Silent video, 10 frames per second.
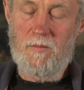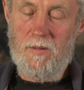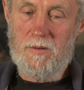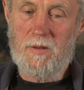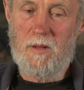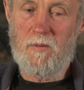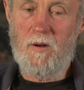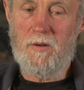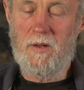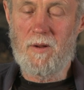For the same
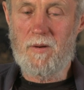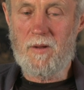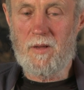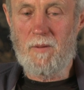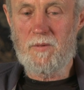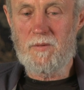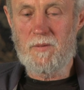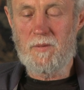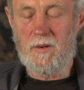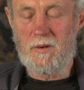idea, and it comes
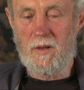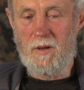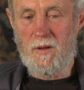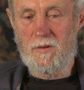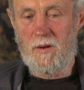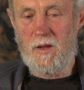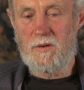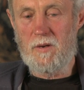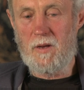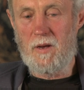from, as you
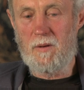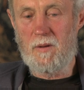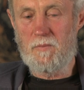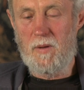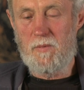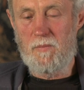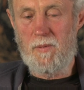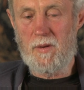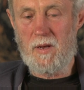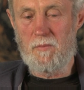educate, as people
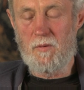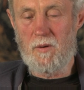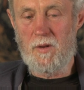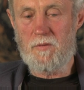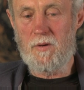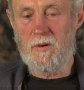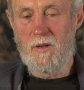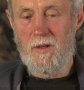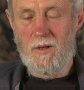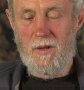become more literate,
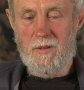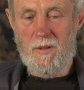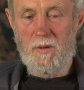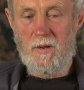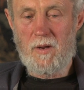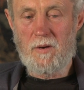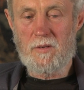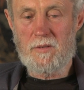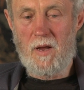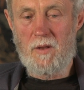they begin to
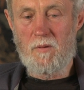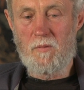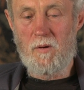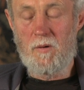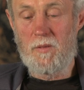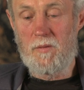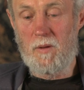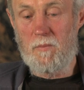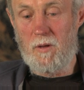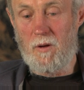understand the world and
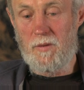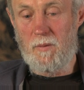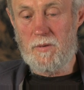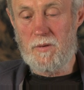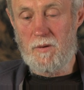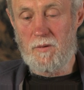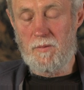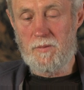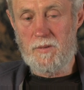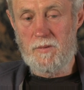think beyond
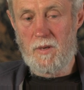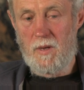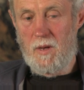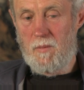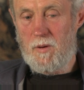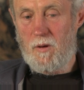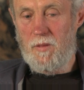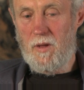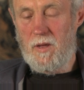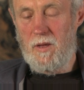themselves. But I
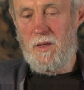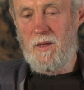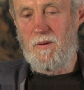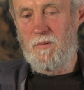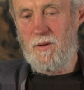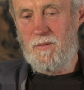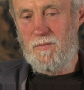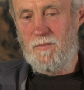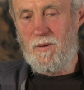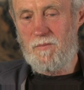think here, what
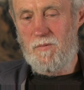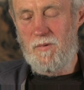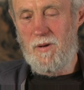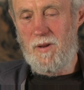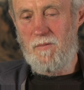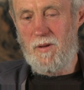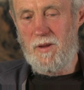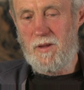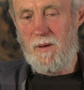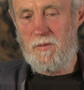really,
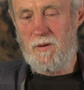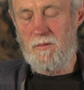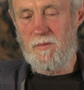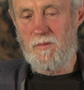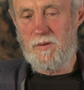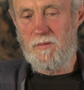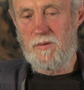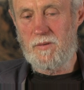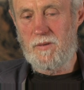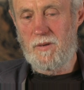really captured it
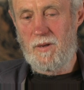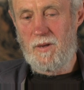was